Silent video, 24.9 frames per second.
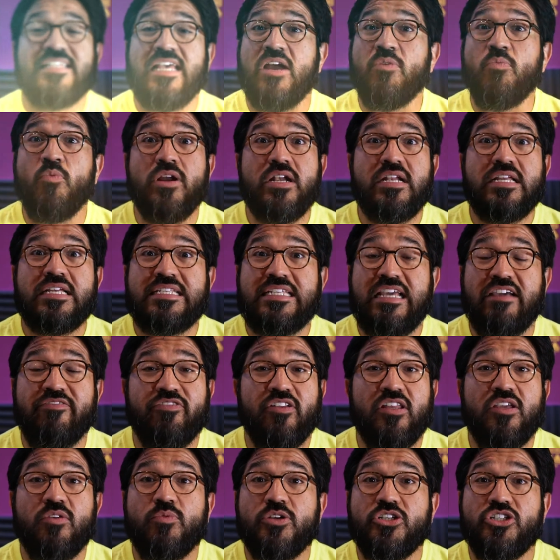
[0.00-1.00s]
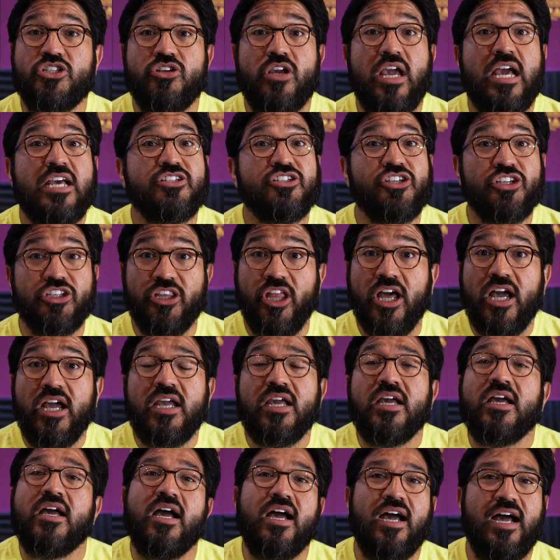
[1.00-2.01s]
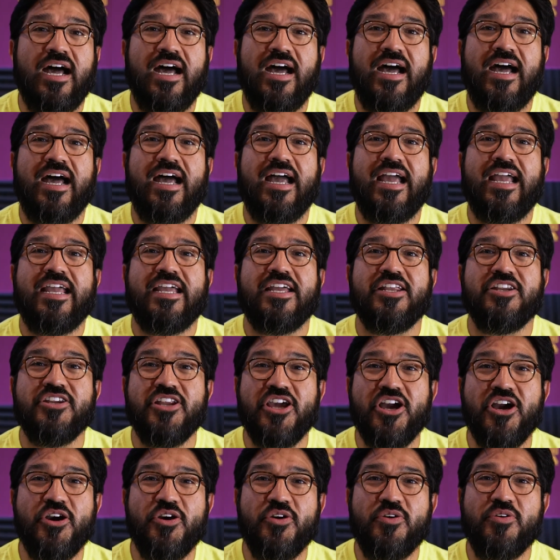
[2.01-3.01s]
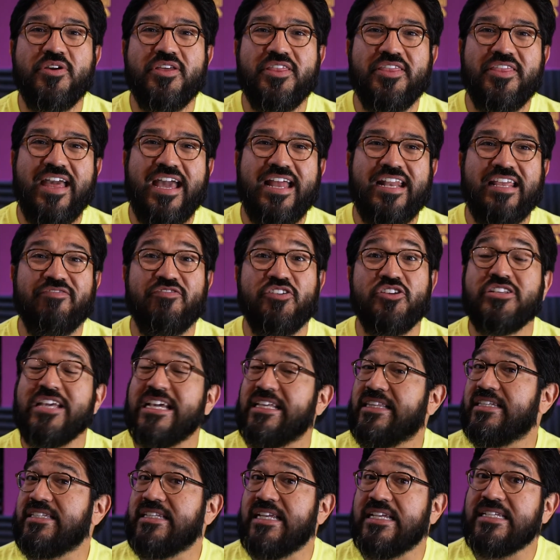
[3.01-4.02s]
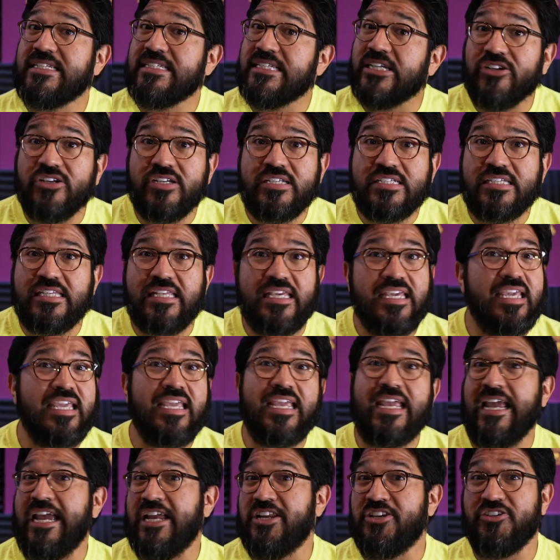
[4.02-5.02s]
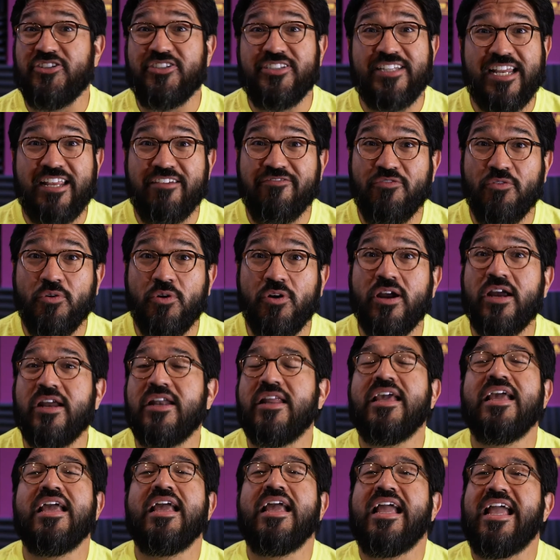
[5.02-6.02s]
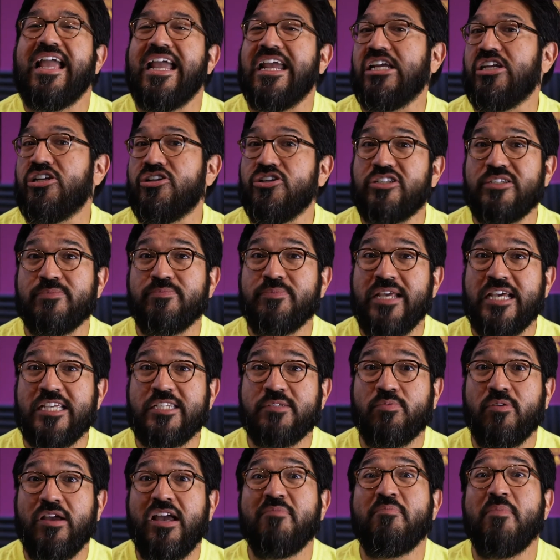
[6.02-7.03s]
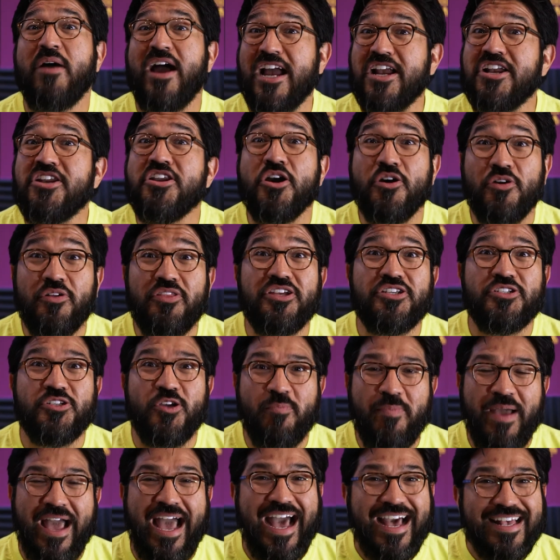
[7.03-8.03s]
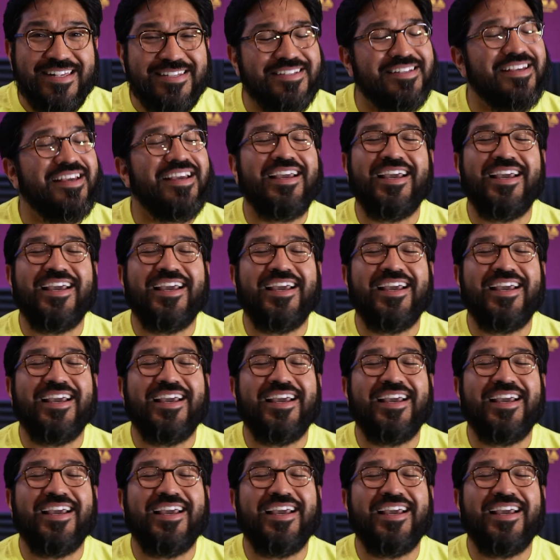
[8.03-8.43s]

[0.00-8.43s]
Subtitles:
I wanted to definitely wish you guys good luck. I know that if you take this test seriously and you study for it and you do some test prep, I know that you'll pass.